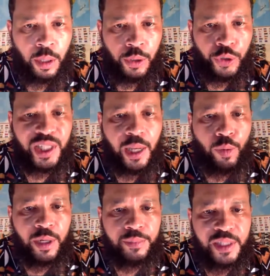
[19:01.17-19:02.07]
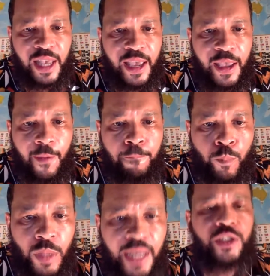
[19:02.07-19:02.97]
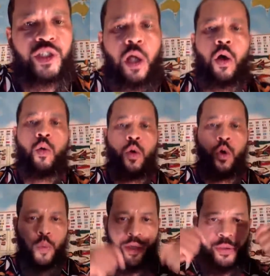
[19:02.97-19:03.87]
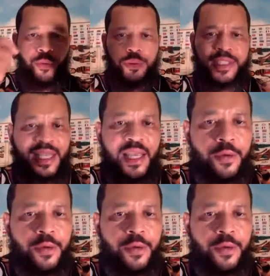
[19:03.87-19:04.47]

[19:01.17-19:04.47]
You see what I'm saying? And so when you see the